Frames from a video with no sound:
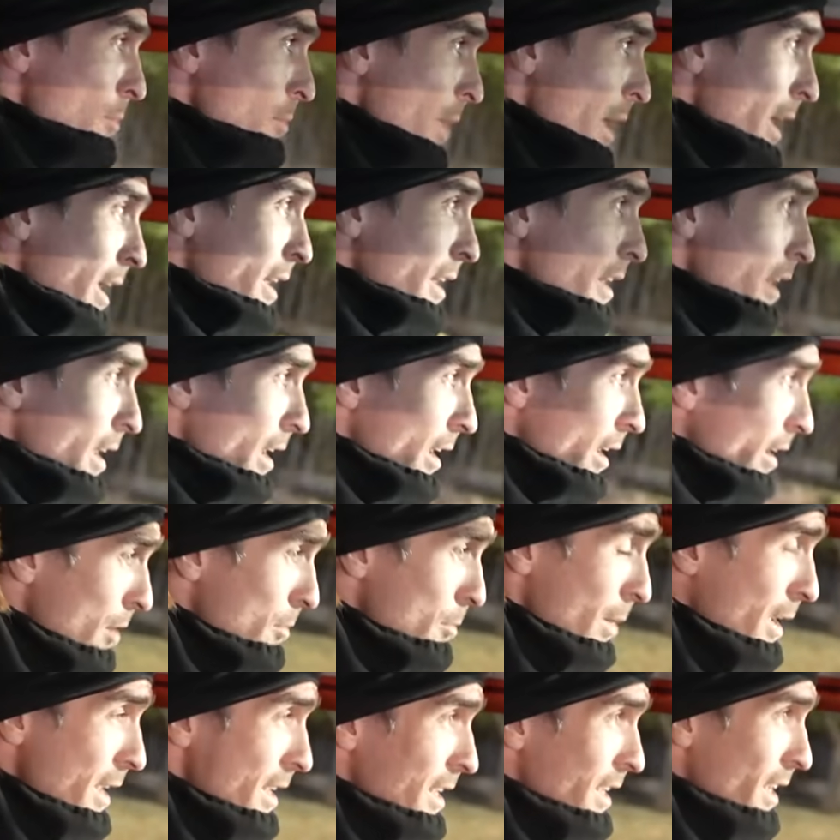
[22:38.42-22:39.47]
made it. I
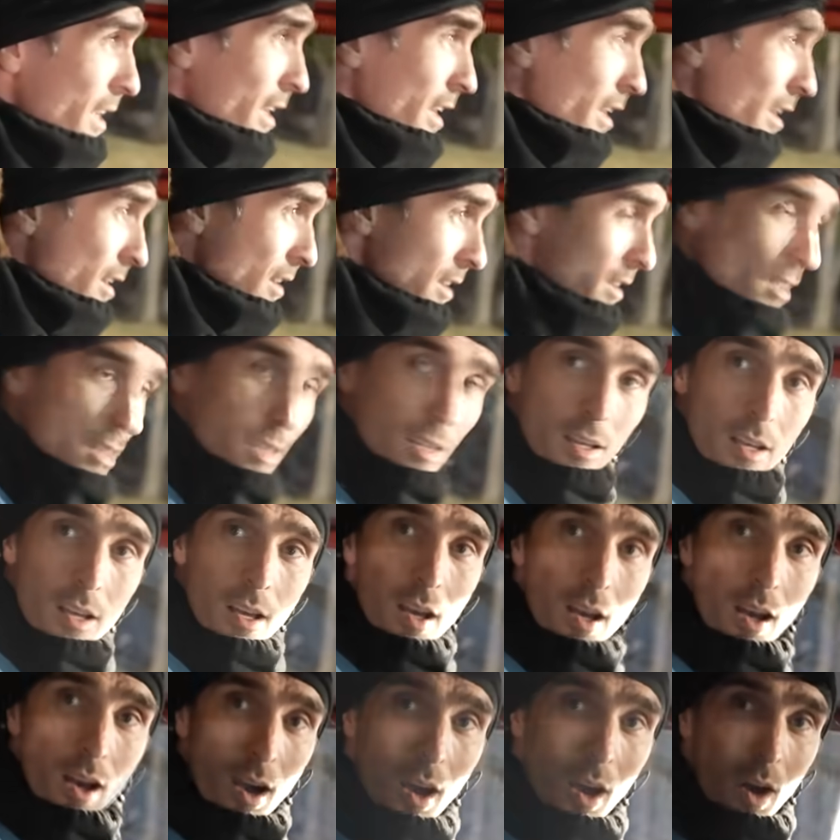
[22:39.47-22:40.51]
made it.
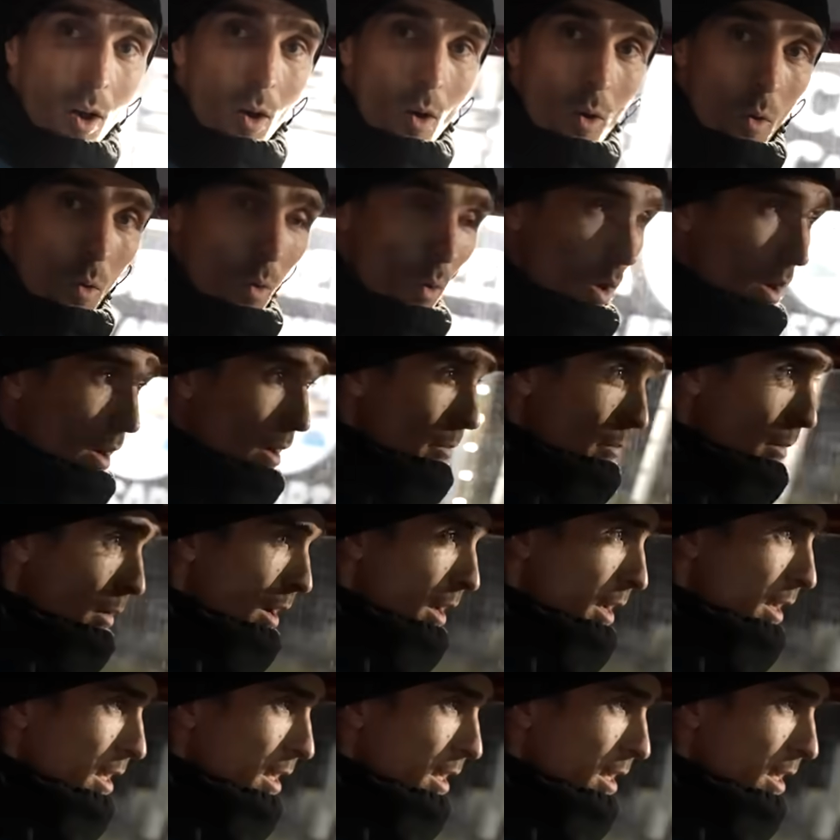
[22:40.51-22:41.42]
Oh my